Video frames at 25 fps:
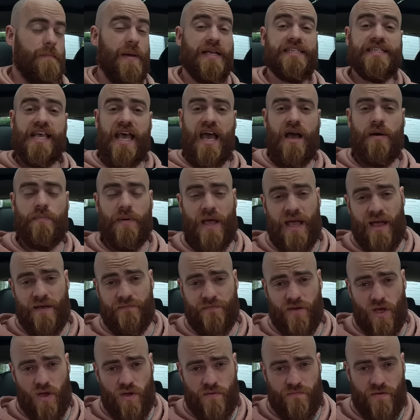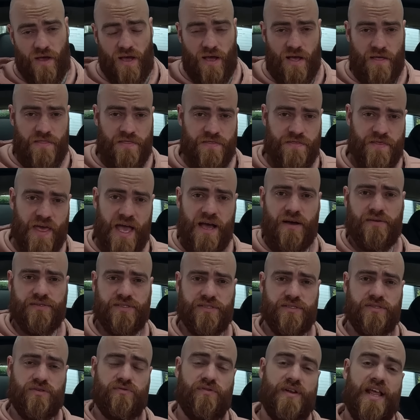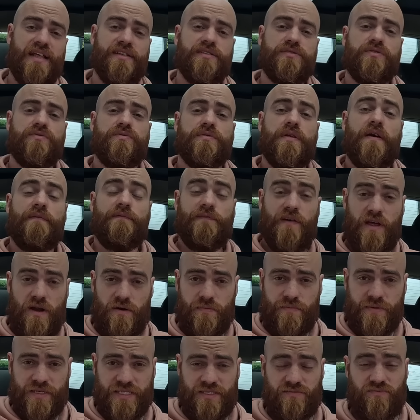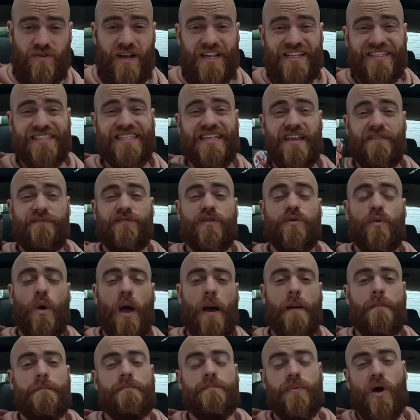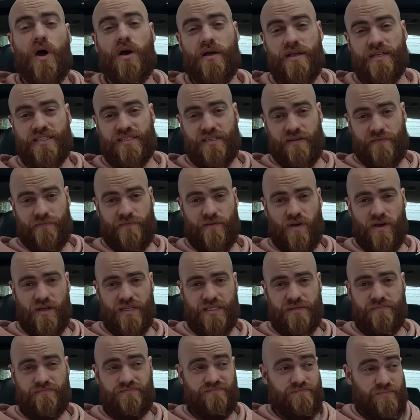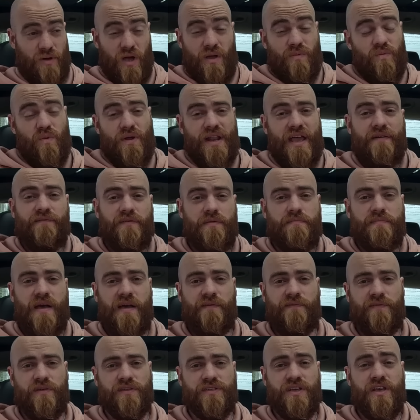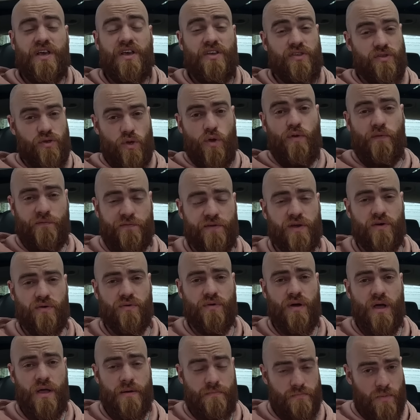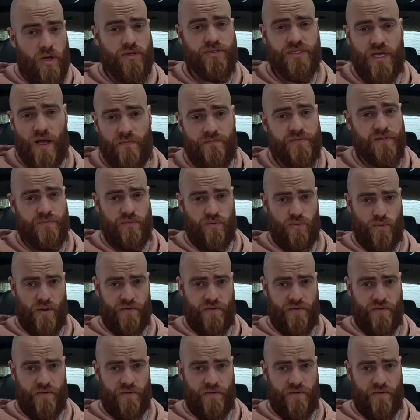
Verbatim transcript: BetterHelp have over a thousand credentialed therapists ready to give you unbiased advice by whatever method you feel most comfortable